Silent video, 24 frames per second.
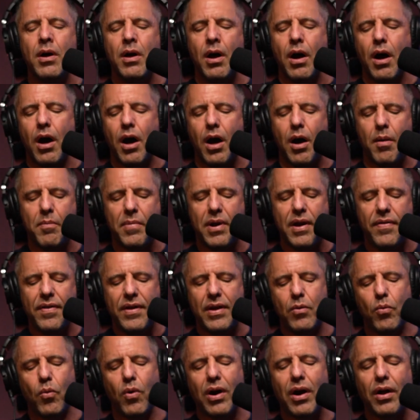And
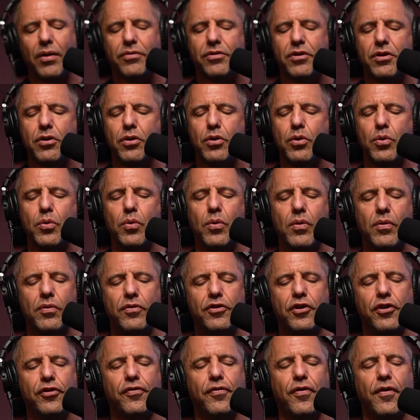then what I'll do
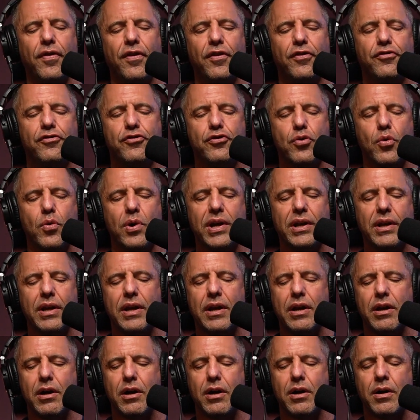just for this joint
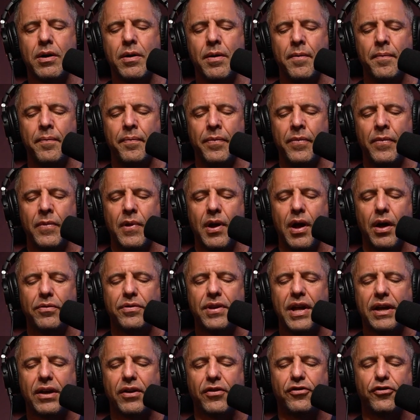here, I'll
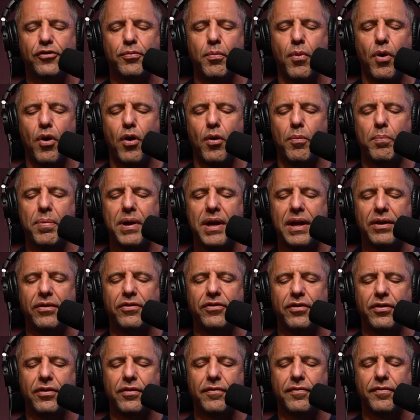take a small piece
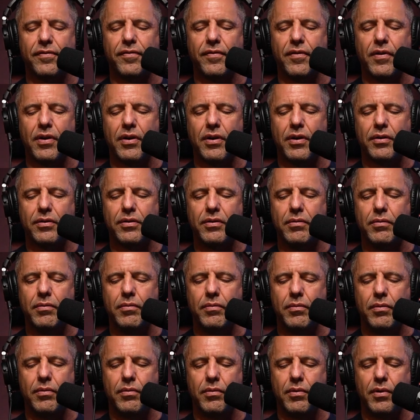of
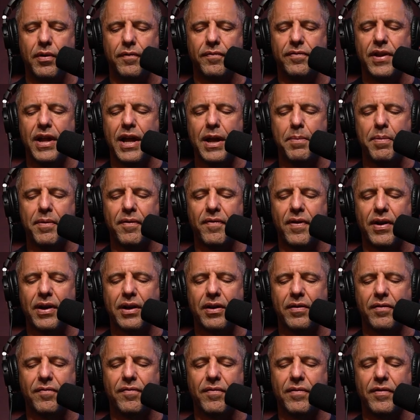tape if I
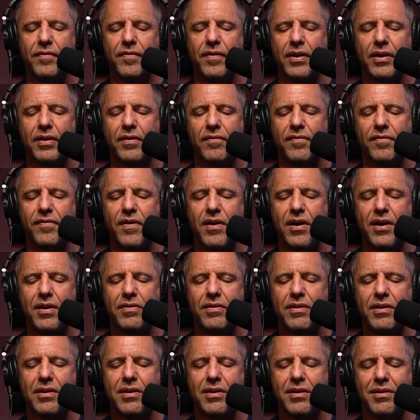can find
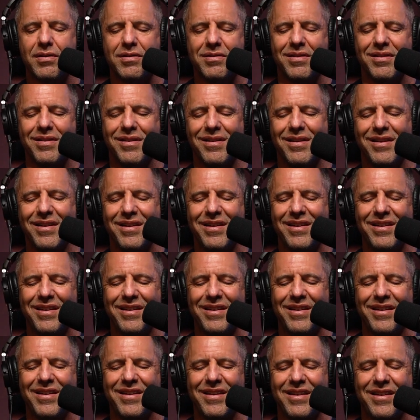the
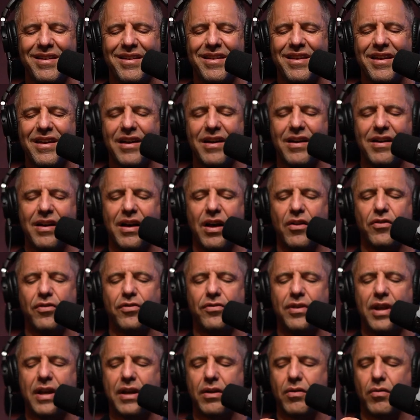yeah, I'll just
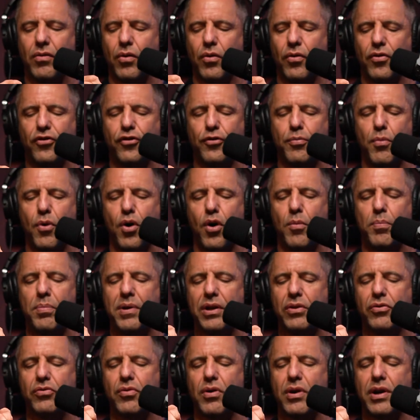take a little small
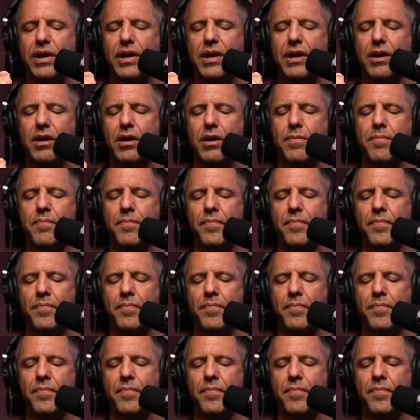piece right here.